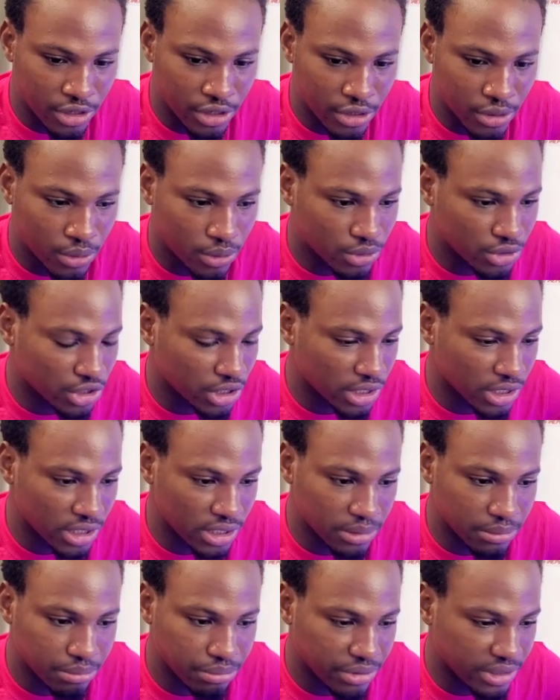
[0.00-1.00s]
huge
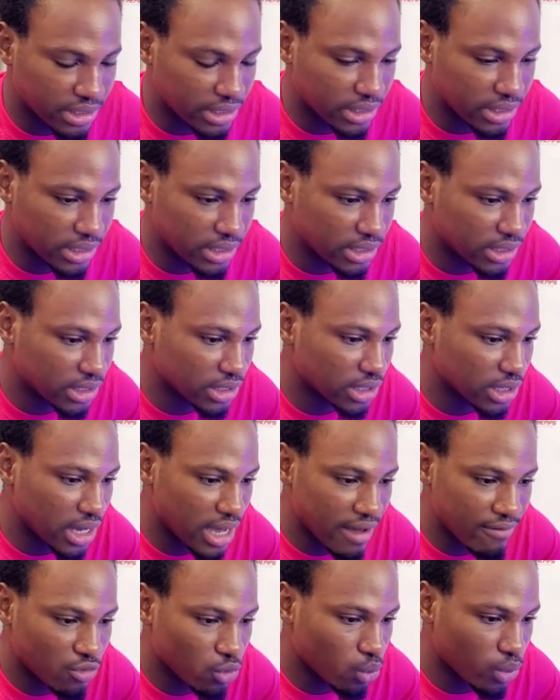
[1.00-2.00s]
and
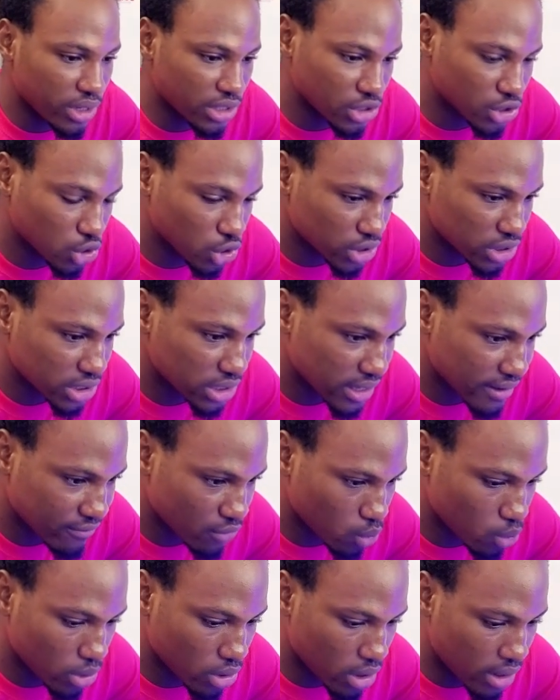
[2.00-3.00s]
big everywhere it's just
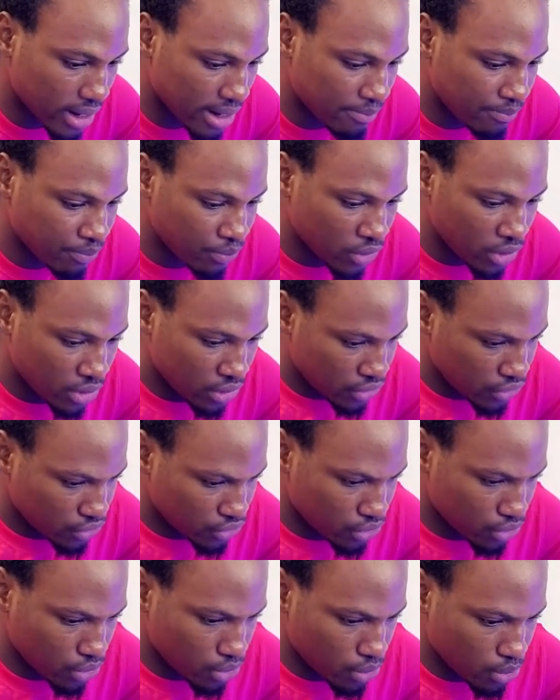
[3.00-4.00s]
everywhere right
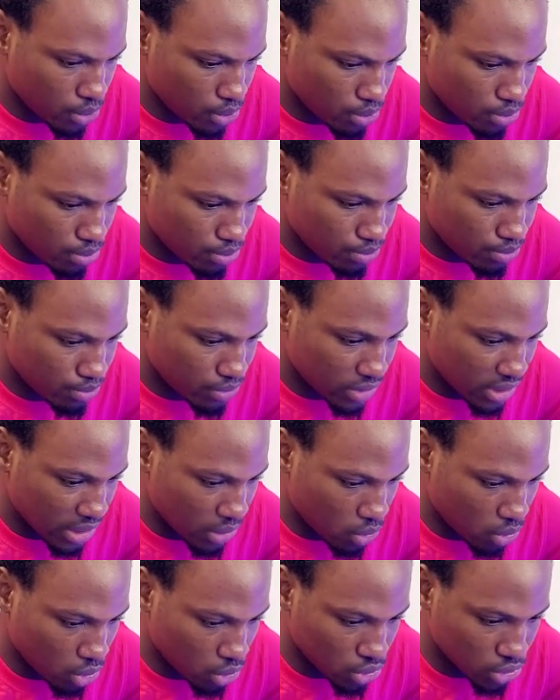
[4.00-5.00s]
so
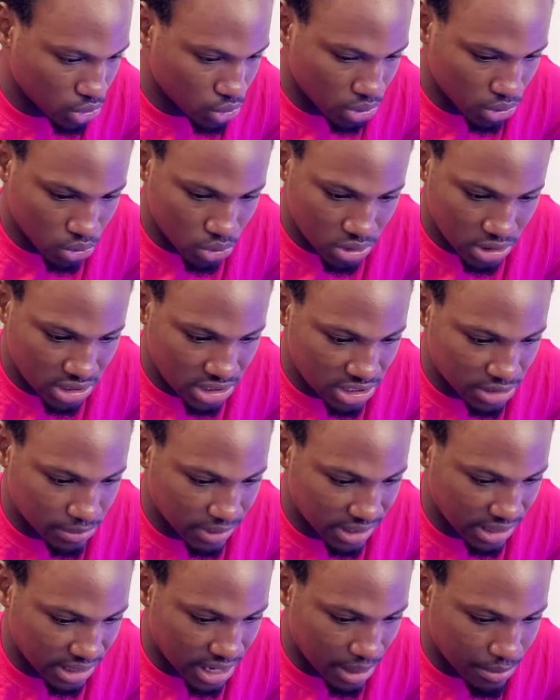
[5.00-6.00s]
I'll close this one. This is
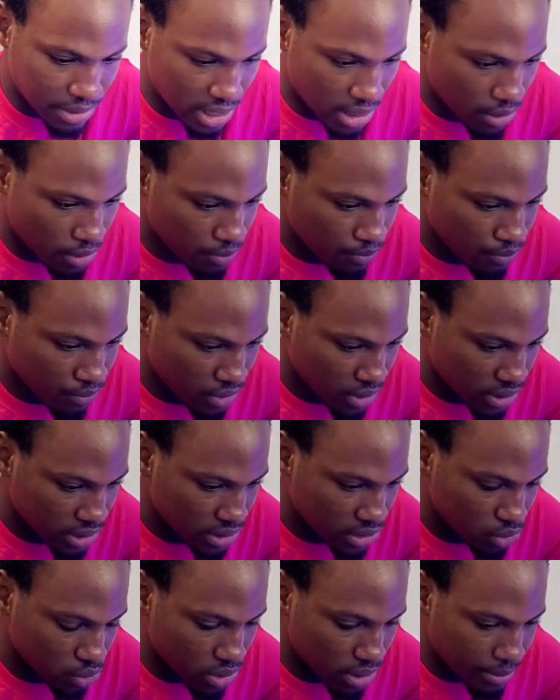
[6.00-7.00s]
my terminal.
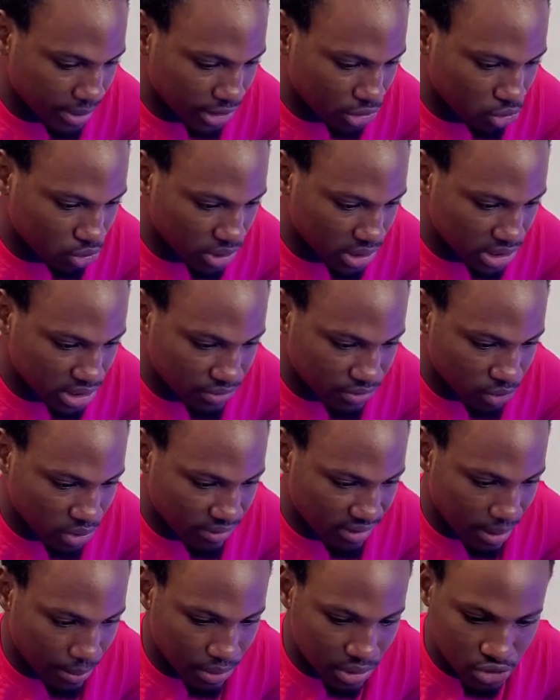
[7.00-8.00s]
This is where my trades, of
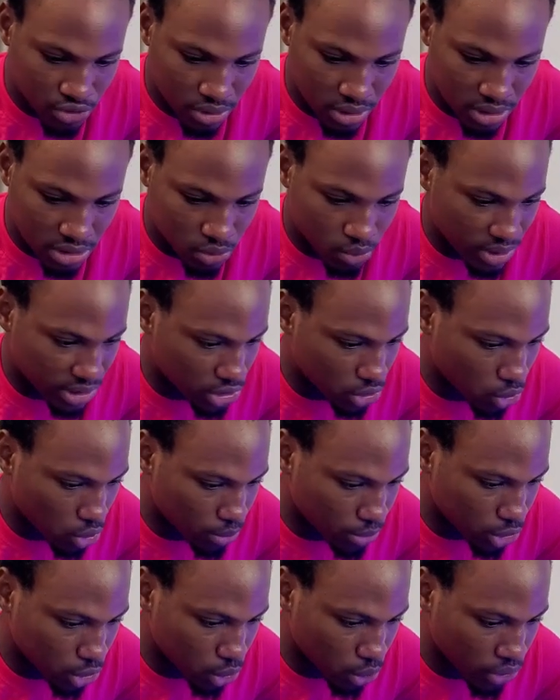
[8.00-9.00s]
I place trades, this way it's
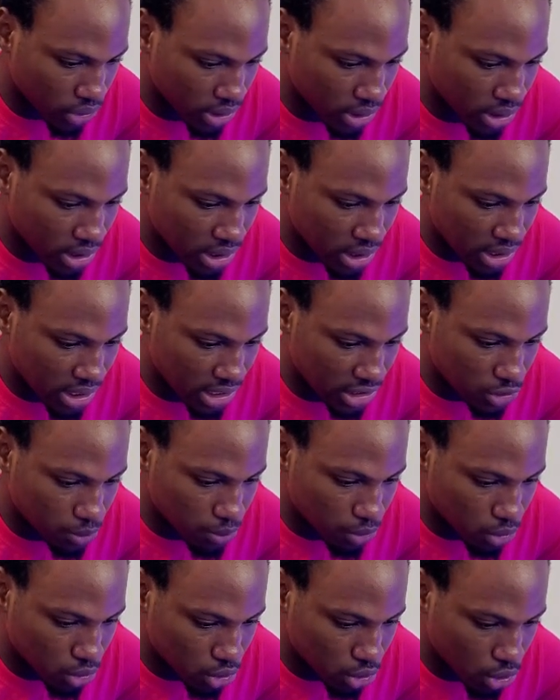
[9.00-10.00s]
going to be showing
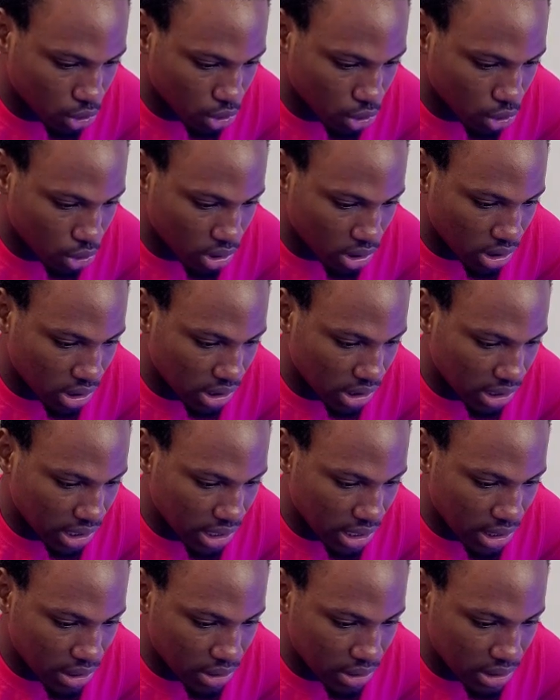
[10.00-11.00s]
exposure,
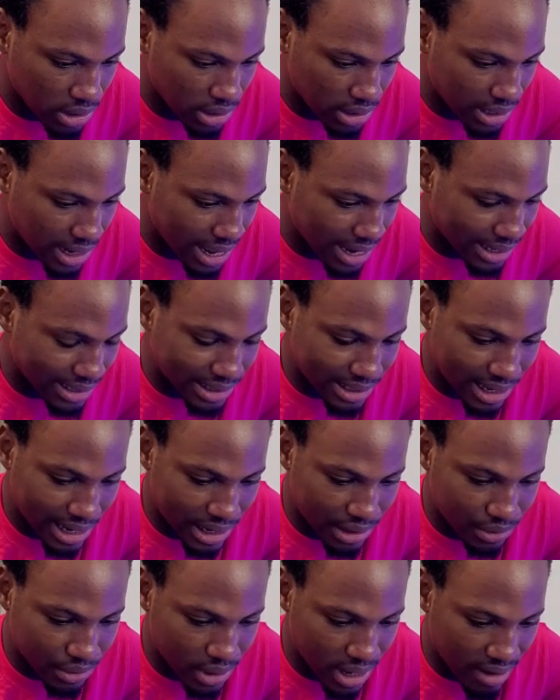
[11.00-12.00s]
account, like
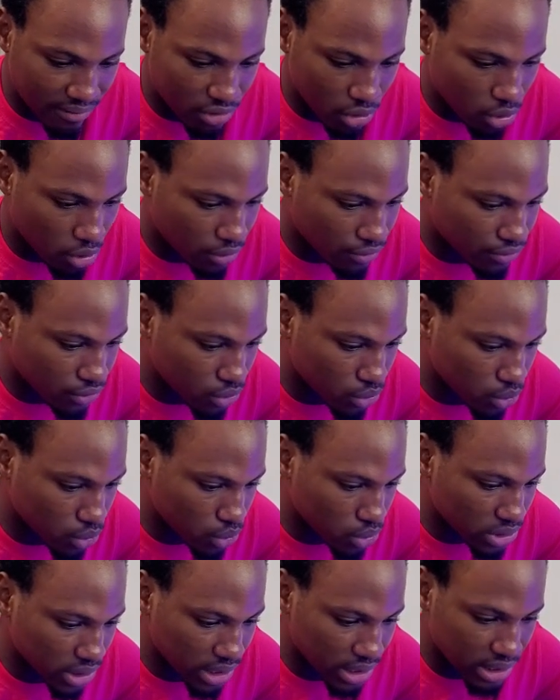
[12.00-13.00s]
that. You have a lot of
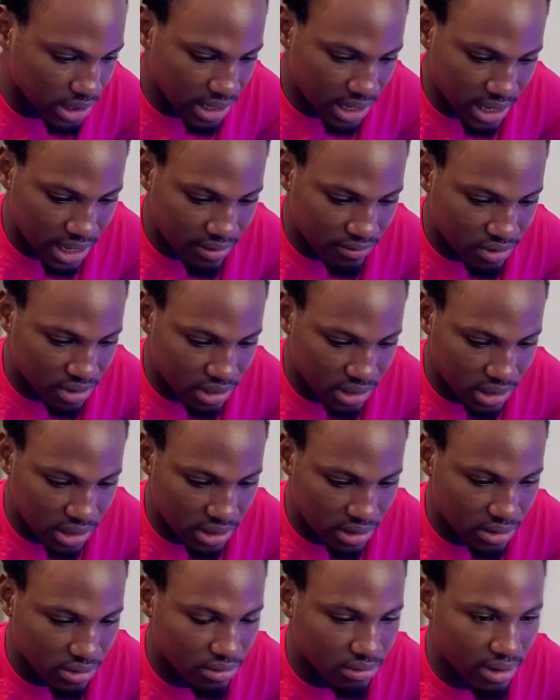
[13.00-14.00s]
news and
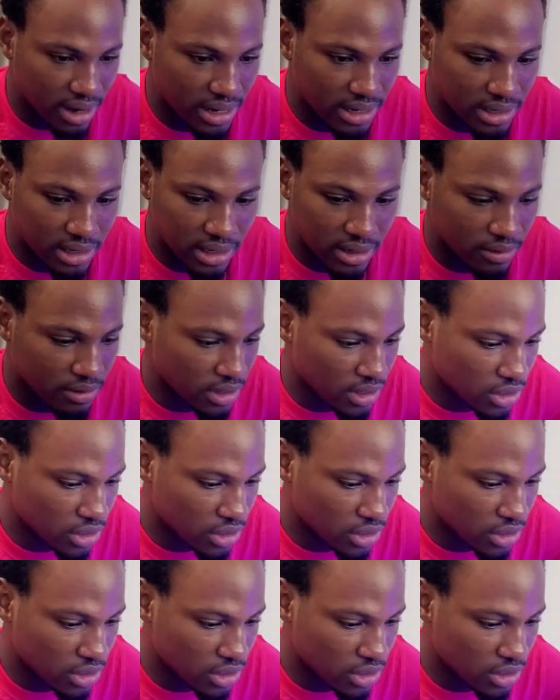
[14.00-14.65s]
everything right here.